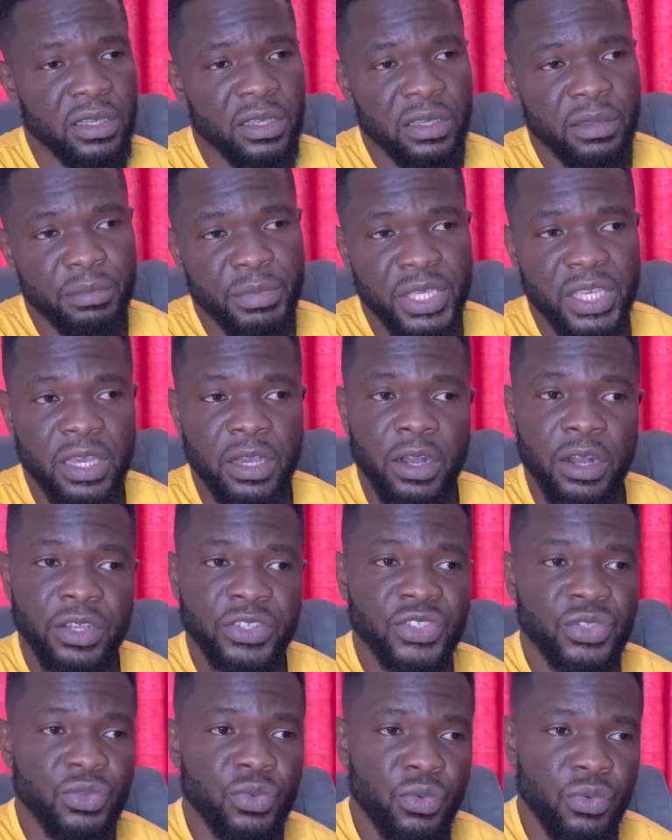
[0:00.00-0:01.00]

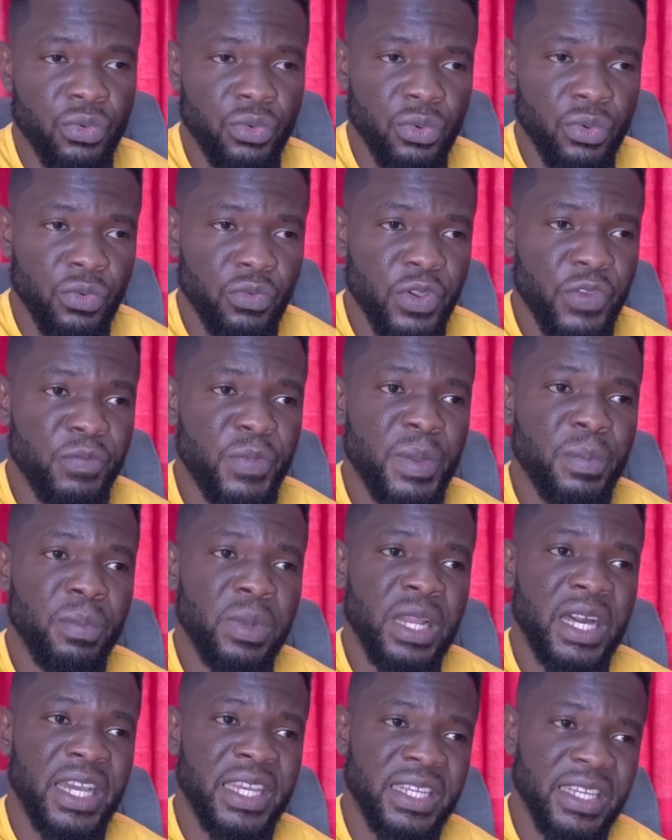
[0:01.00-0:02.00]
because we've been
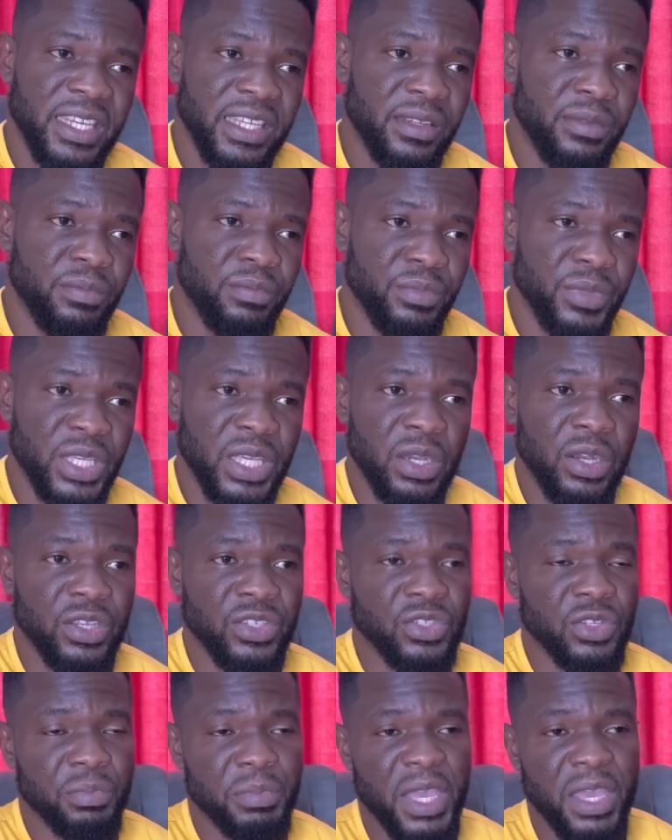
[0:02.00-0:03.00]
blinded
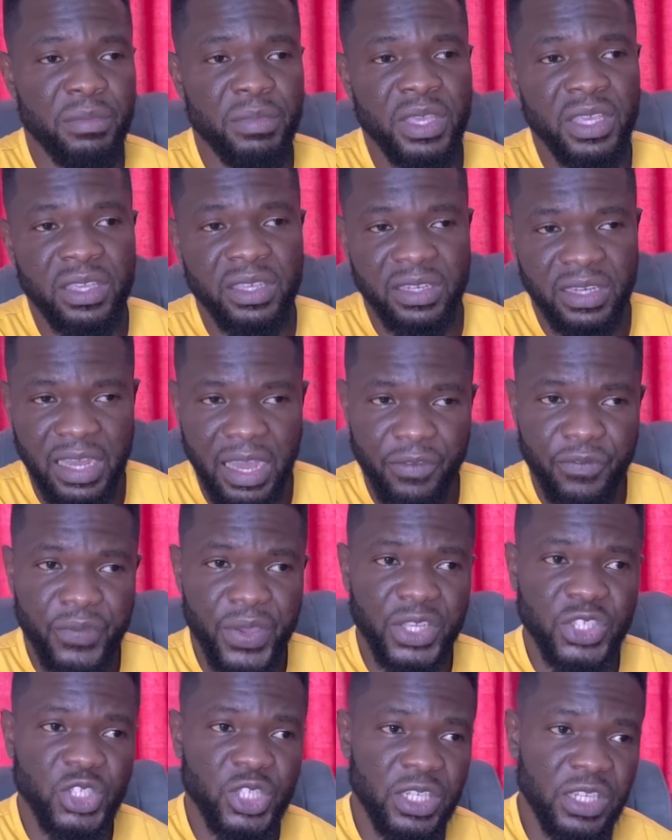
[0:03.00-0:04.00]
because maybe the
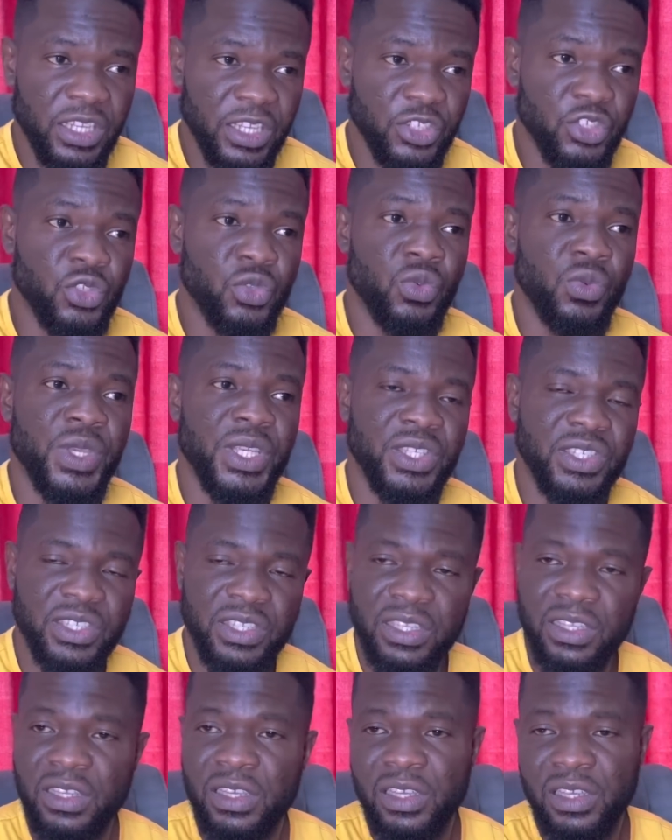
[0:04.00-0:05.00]
affection is sweet
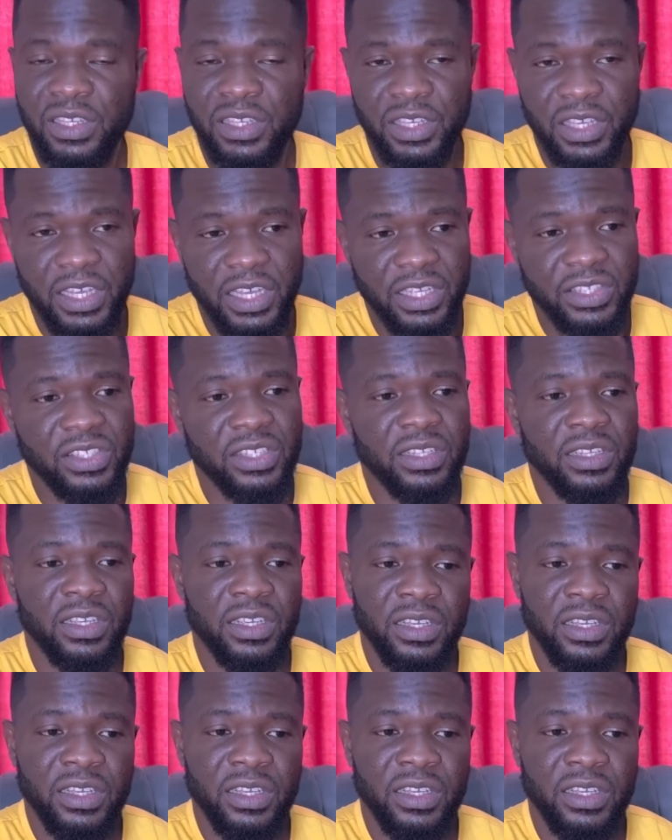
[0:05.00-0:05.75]
yes